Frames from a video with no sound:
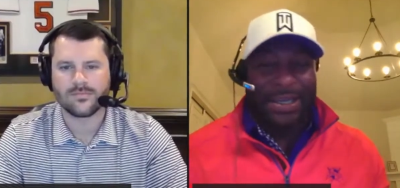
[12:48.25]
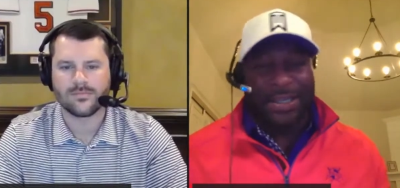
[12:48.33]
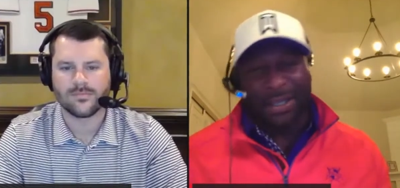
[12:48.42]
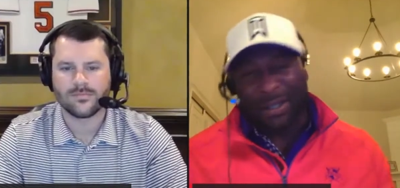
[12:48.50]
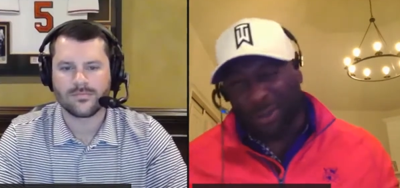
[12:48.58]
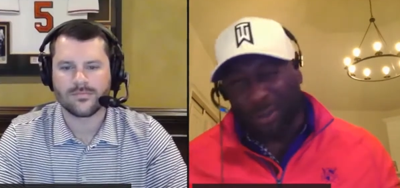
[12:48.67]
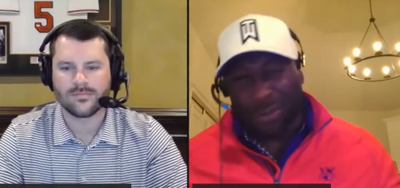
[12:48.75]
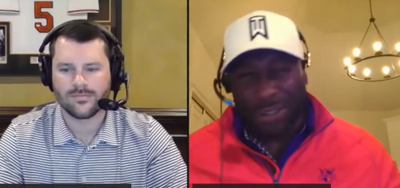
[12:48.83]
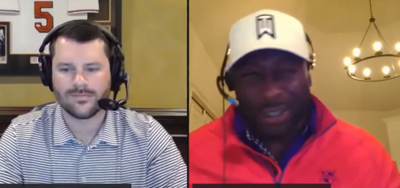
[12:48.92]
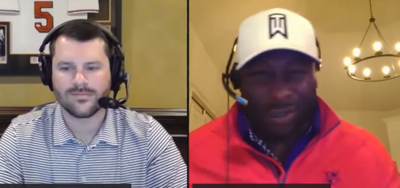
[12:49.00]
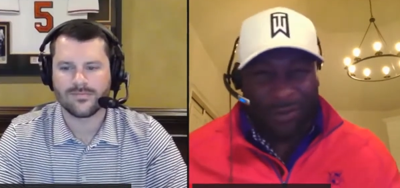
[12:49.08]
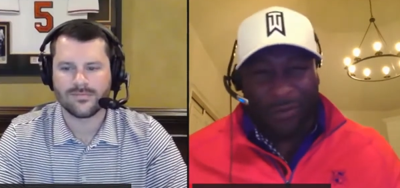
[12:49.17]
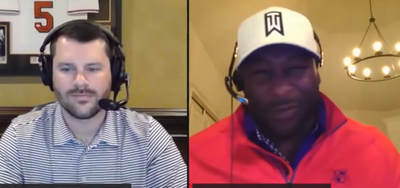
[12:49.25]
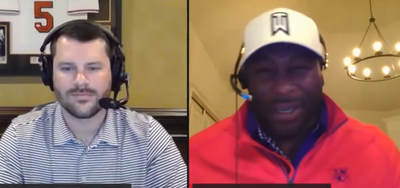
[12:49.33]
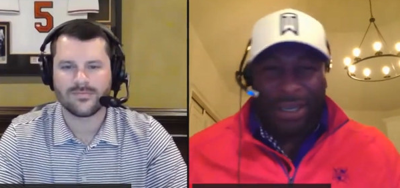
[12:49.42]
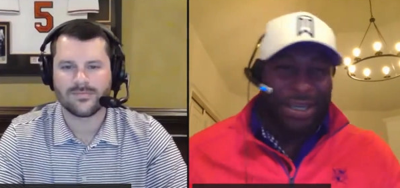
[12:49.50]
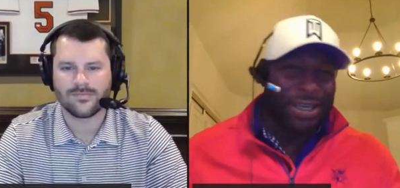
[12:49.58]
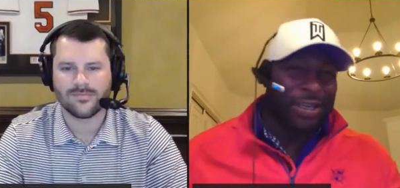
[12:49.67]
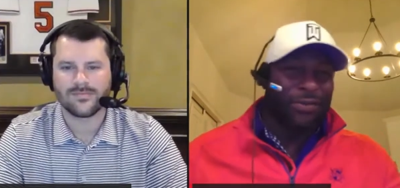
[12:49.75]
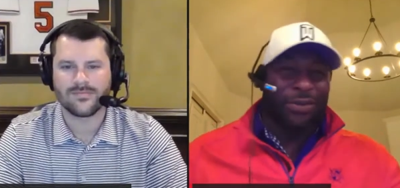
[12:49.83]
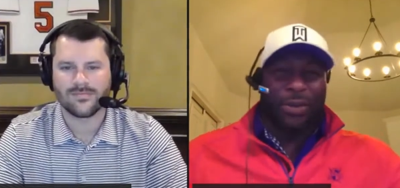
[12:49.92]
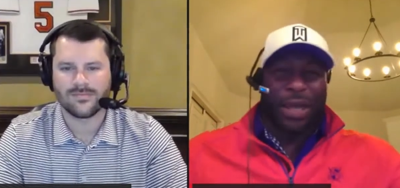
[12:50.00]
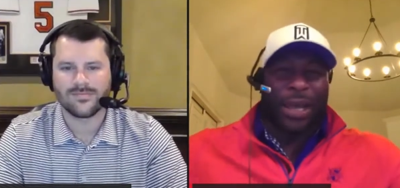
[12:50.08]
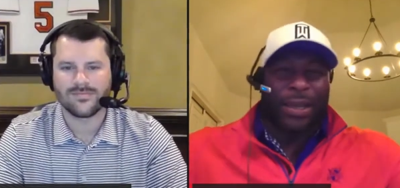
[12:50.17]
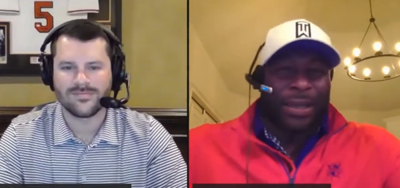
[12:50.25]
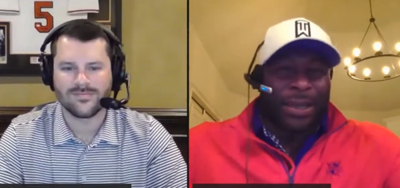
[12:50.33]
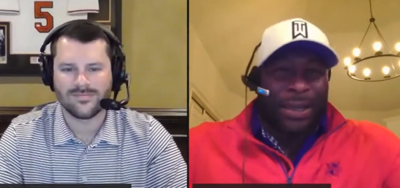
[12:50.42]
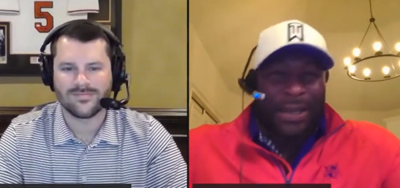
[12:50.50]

Speaker 1: He's elusive. He gives you that